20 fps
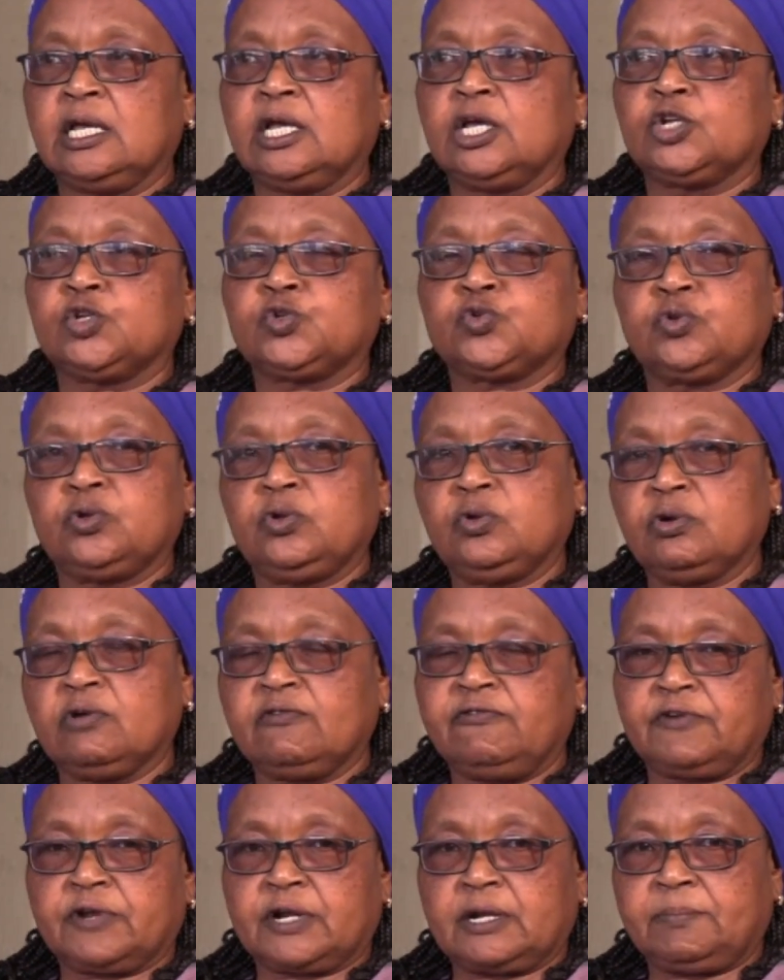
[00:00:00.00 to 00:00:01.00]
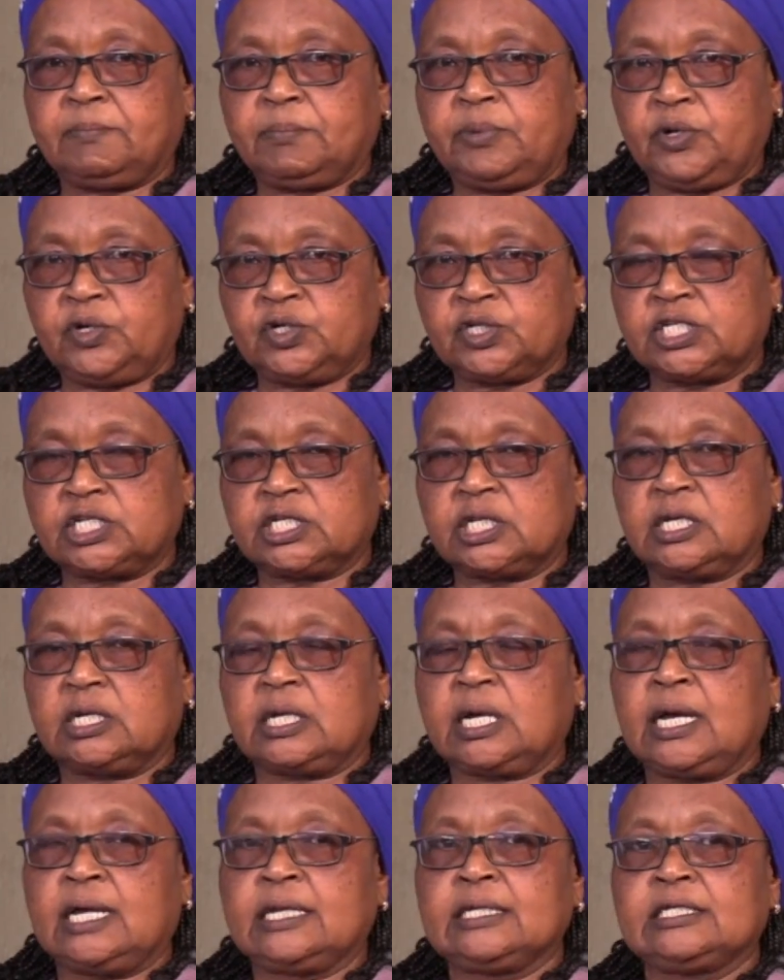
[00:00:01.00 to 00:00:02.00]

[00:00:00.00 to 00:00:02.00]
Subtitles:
to look for a plot and